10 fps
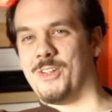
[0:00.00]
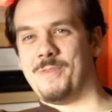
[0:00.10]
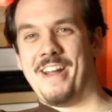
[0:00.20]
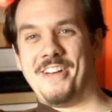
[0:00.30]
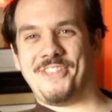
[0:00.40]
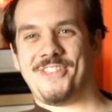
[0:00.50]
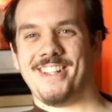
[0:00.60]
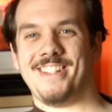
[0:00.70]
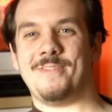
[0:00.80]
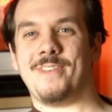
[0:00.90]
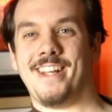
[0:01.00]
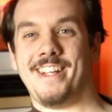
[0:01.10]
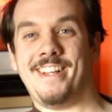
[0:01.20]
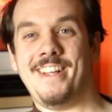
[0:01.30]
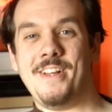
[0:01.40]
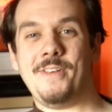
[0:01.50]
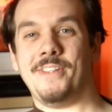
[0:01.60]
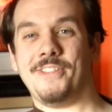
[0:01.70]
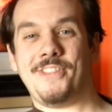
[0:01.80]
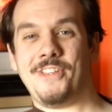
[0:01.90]
amount of fun to play
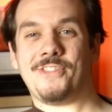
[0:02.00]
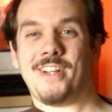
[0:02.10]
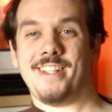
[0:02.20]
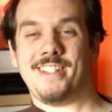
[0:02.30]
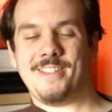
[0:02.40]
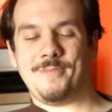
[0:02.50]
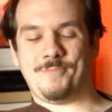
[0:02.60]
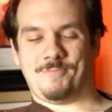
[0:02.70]
with a few friends.